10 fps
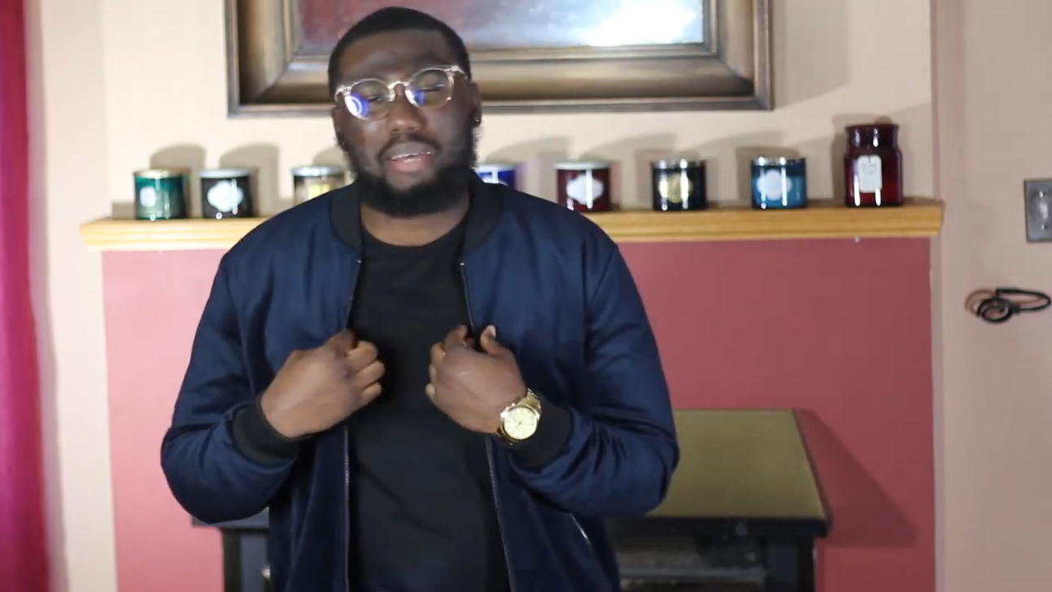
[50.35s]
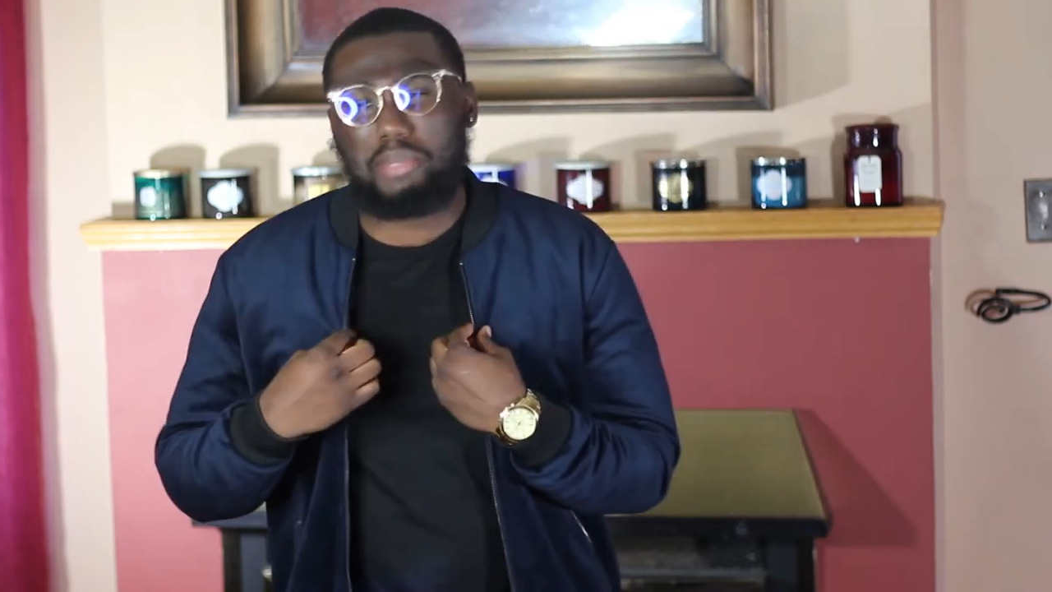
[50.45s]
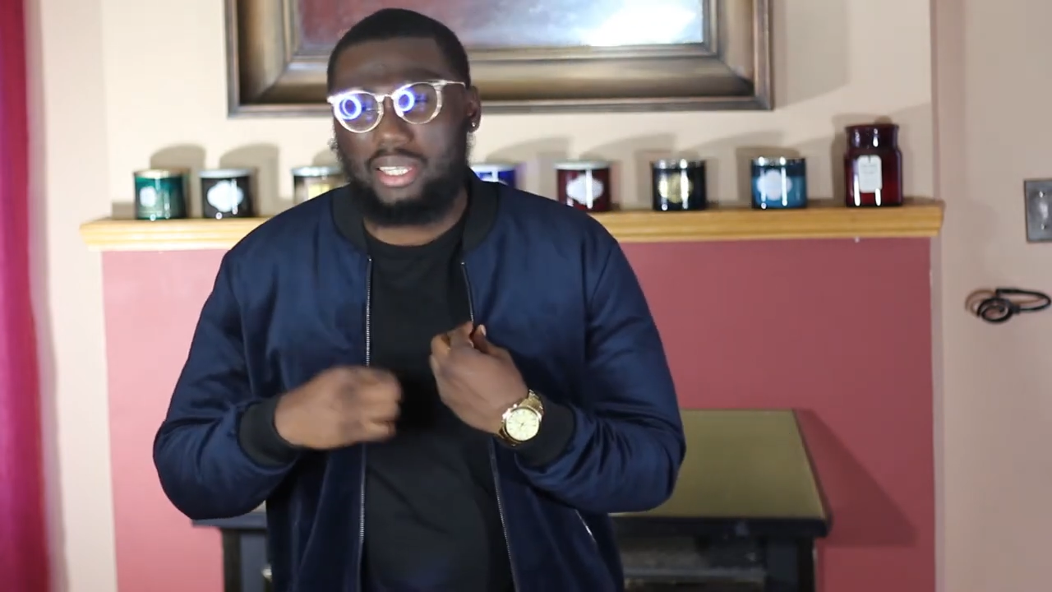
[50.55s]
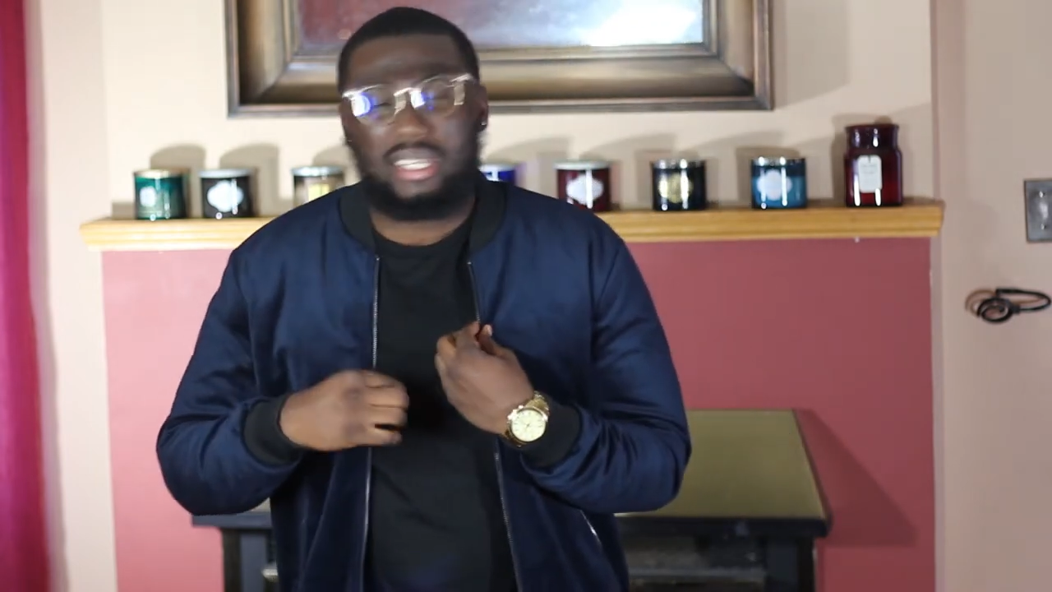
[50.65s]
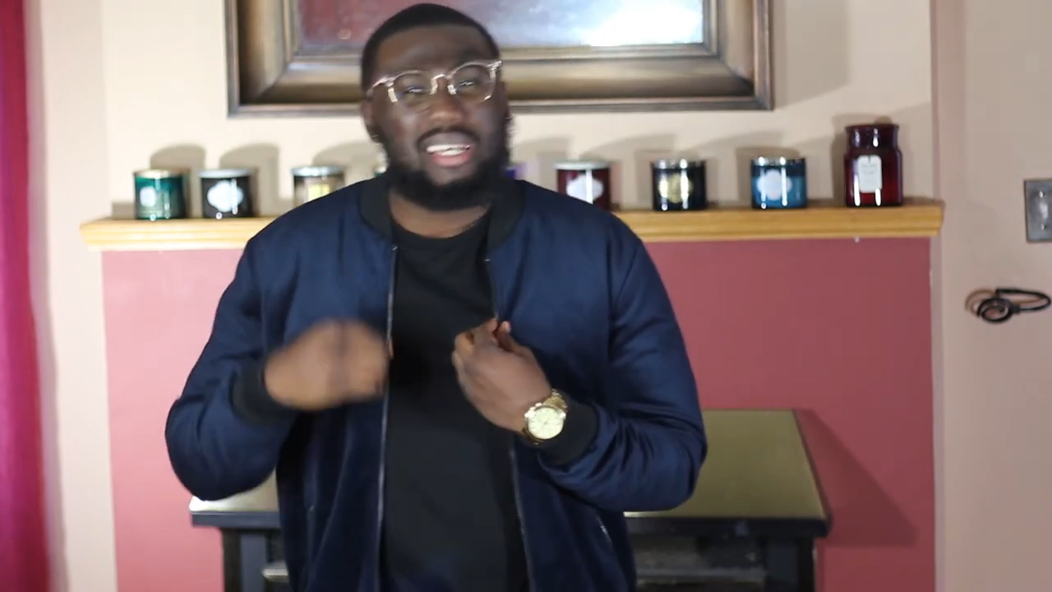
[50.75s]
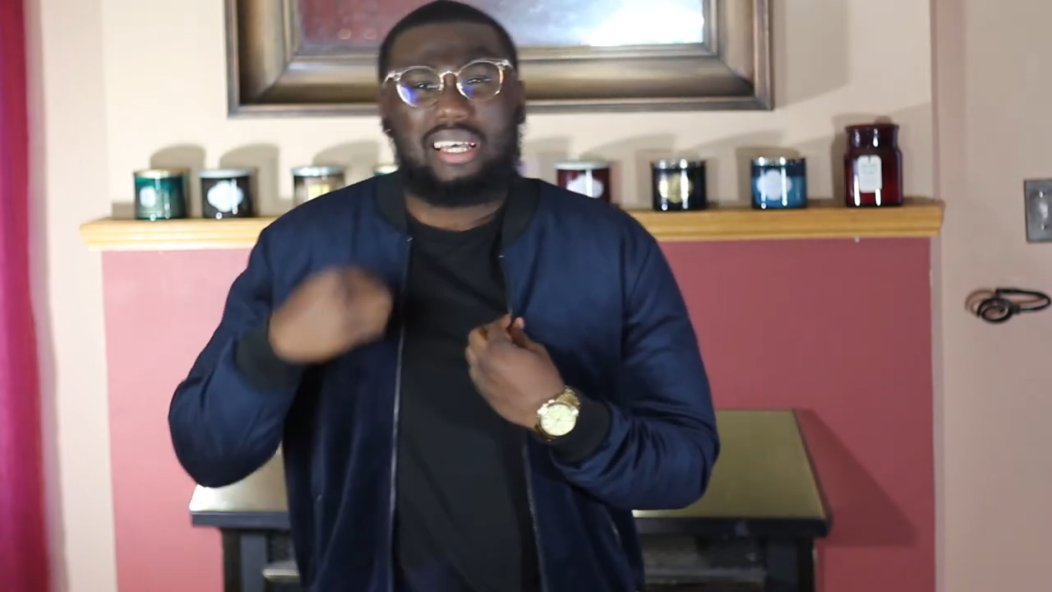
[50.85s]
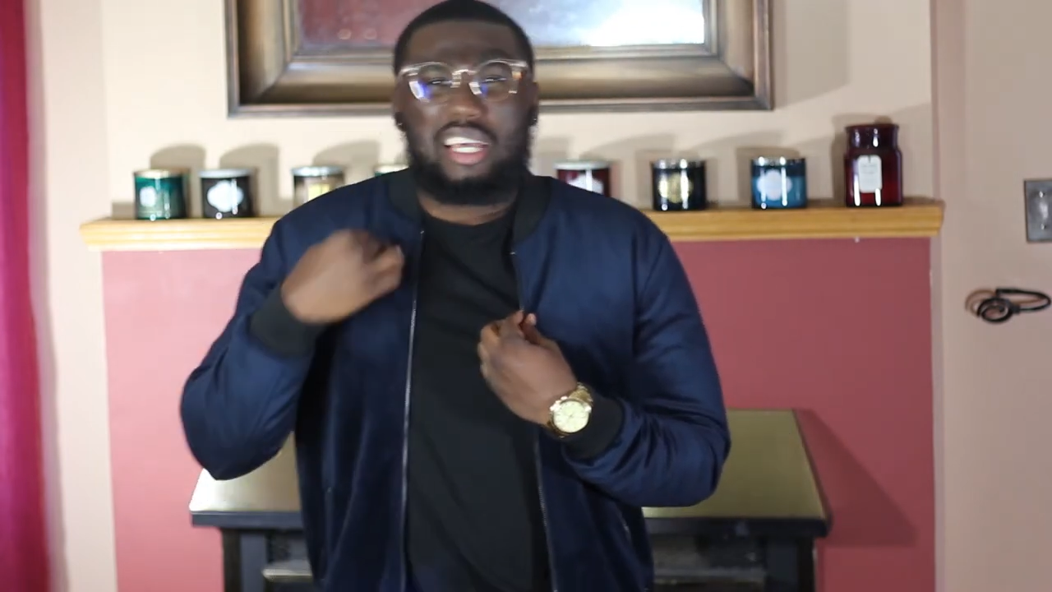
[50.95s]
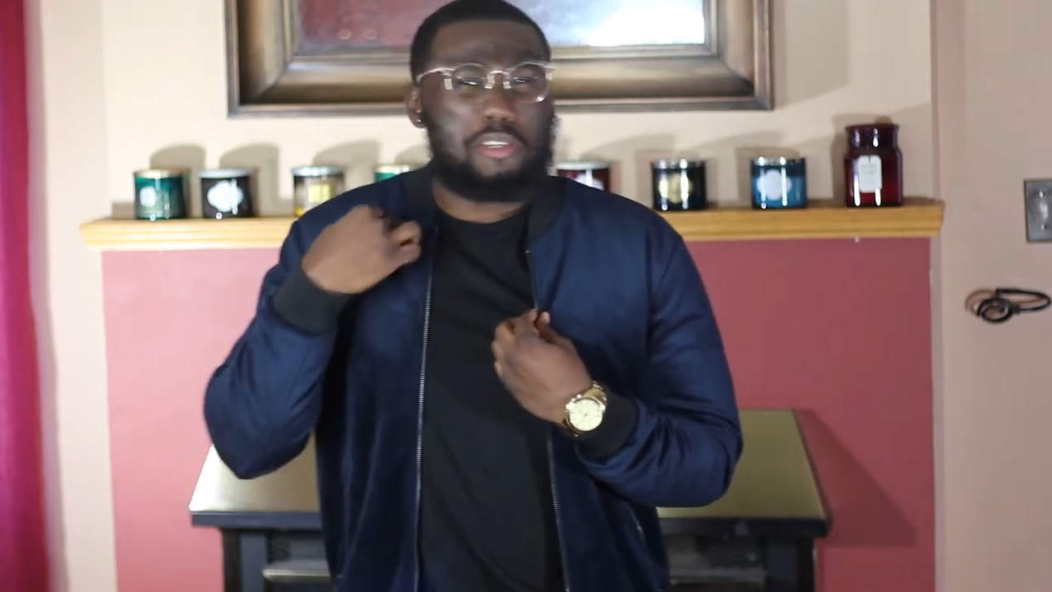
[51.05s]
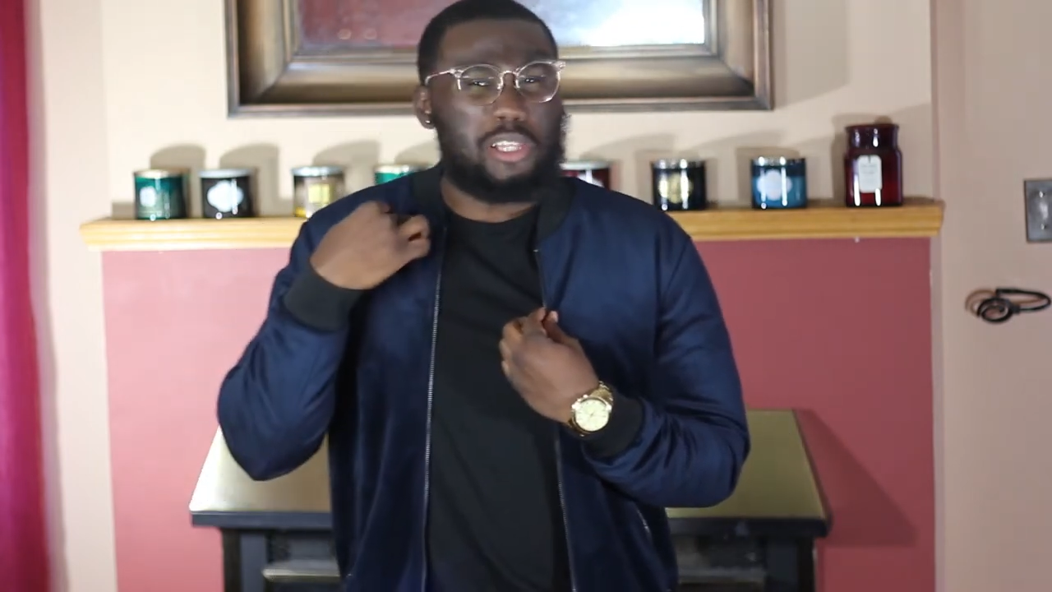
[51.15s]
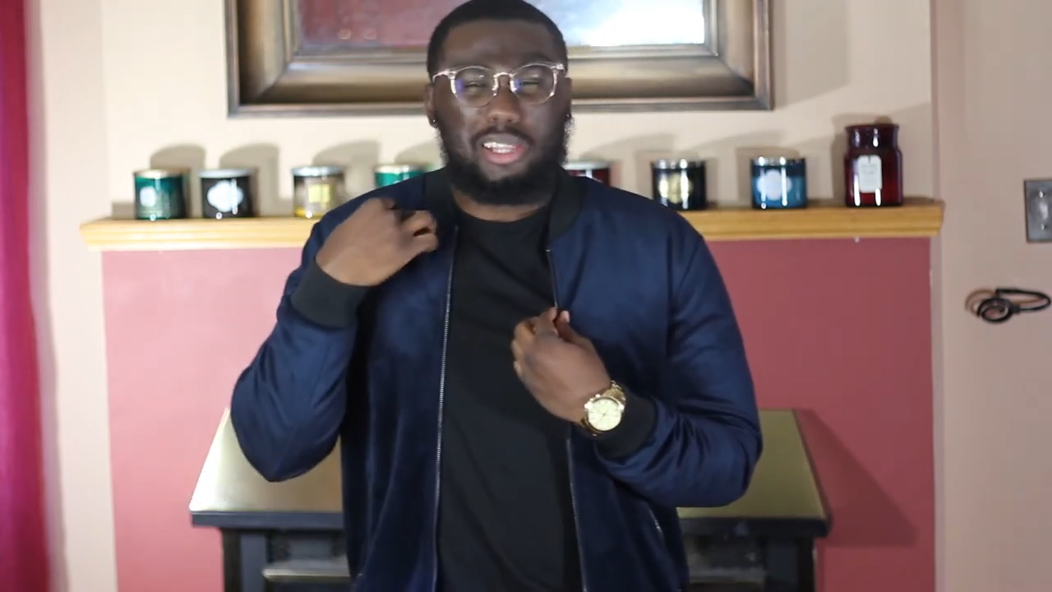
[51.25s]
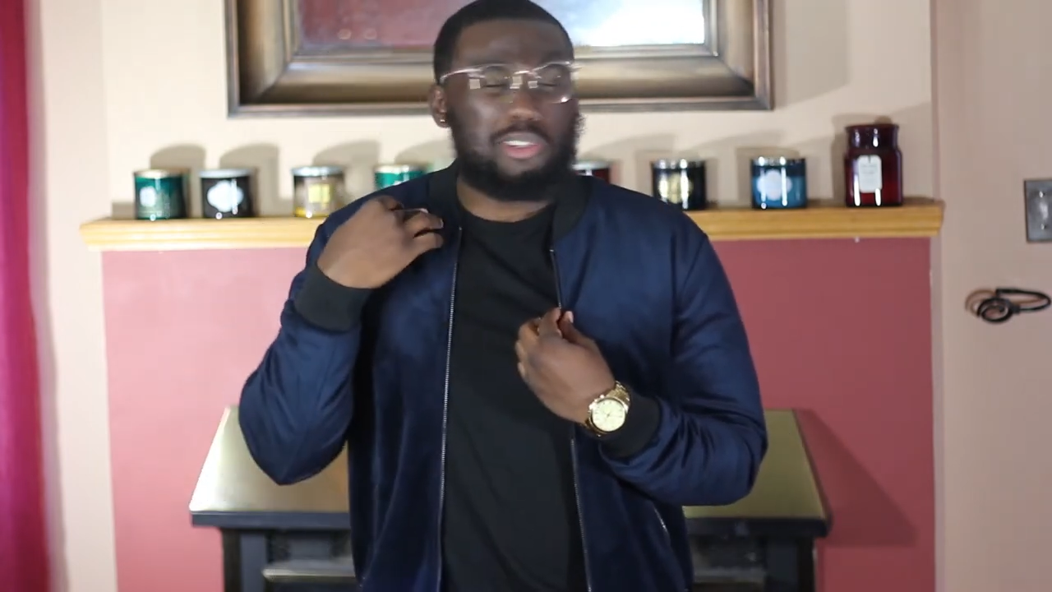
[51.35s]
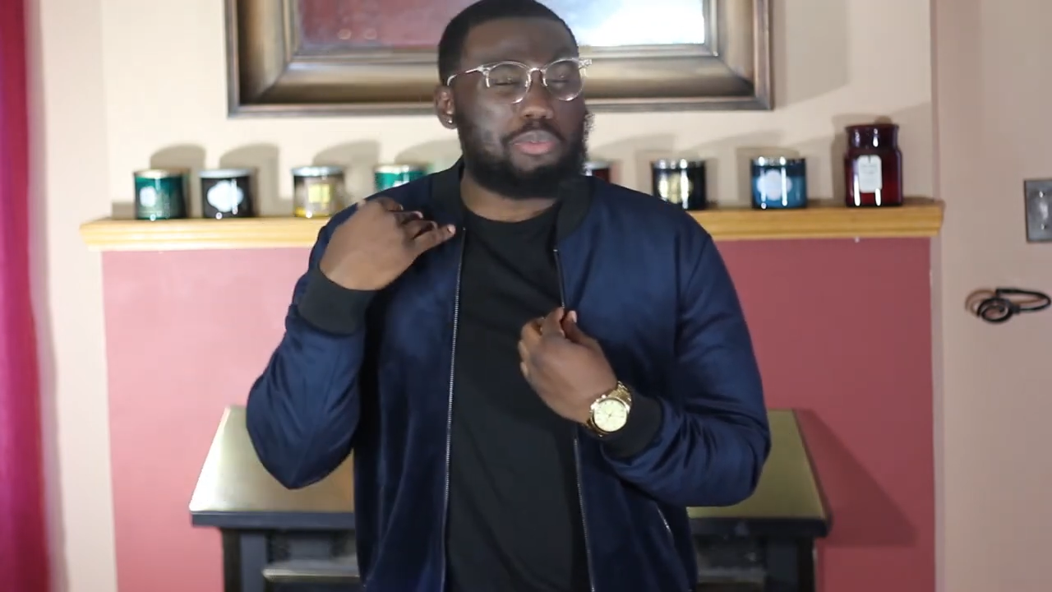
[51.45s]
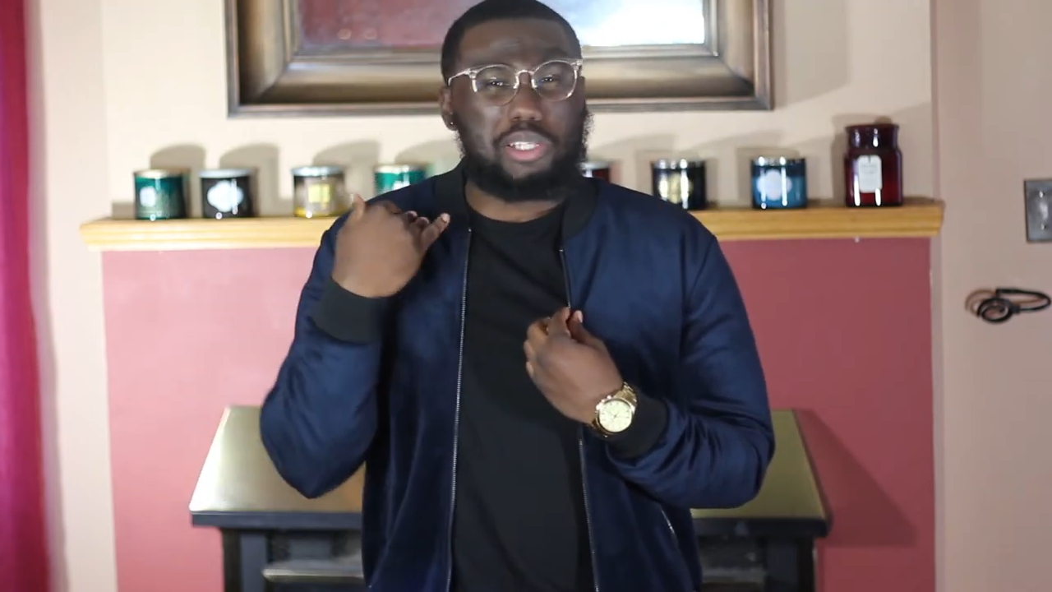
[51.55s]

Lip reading: I mean, it looks